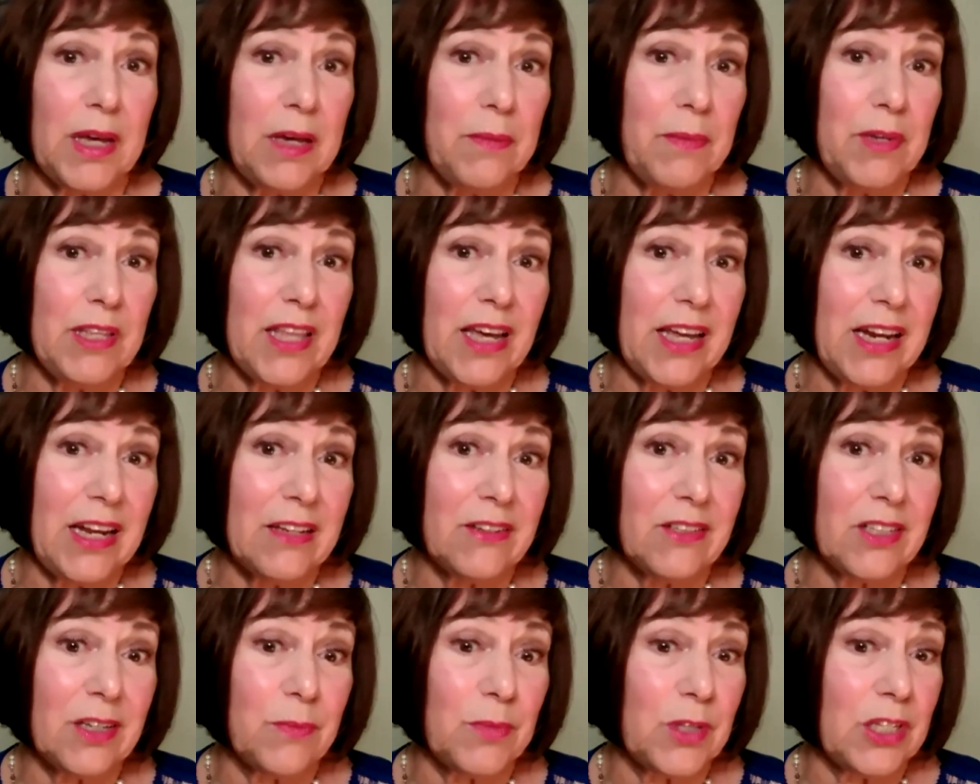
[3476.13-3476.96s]
Maybe
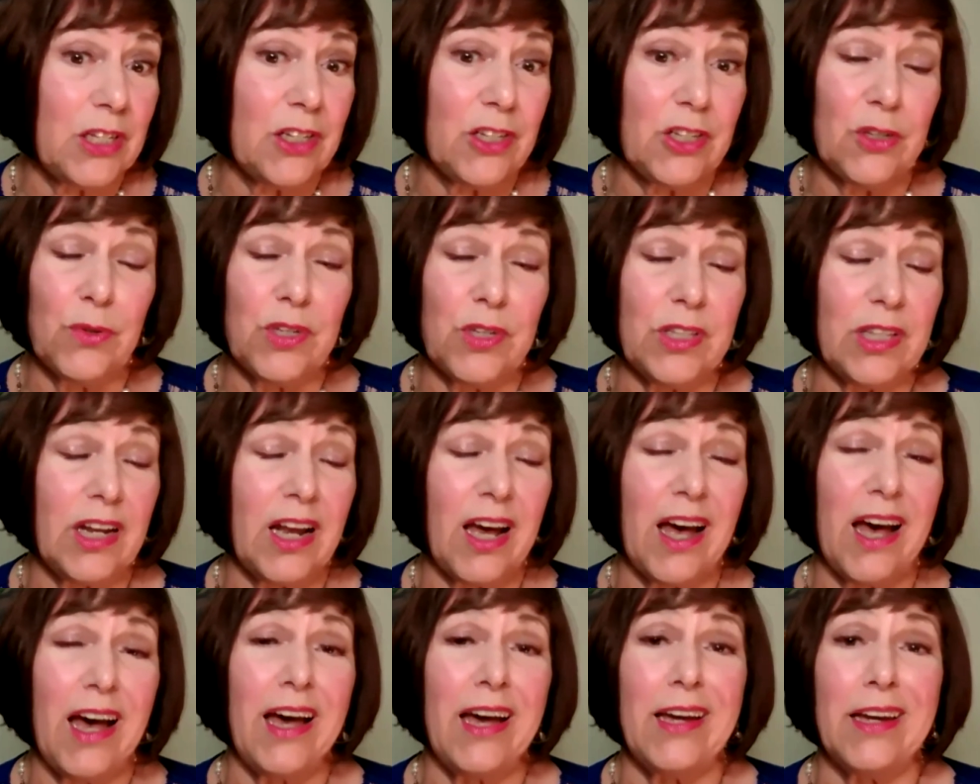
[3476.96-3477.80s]
that has something to do
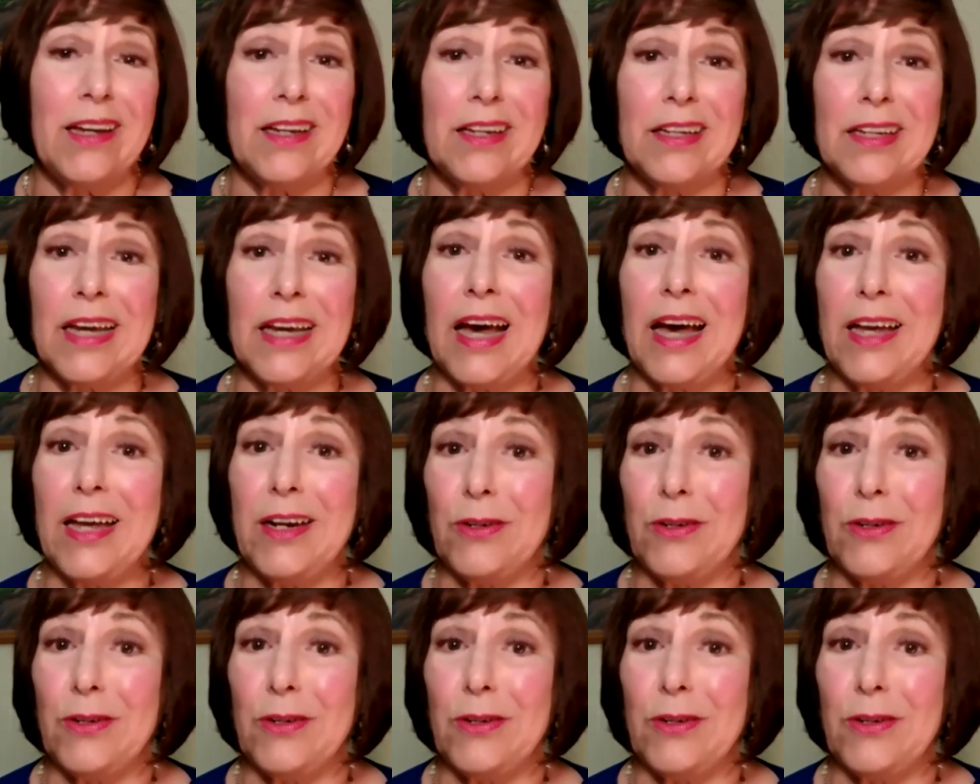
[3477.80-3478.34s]
with it. I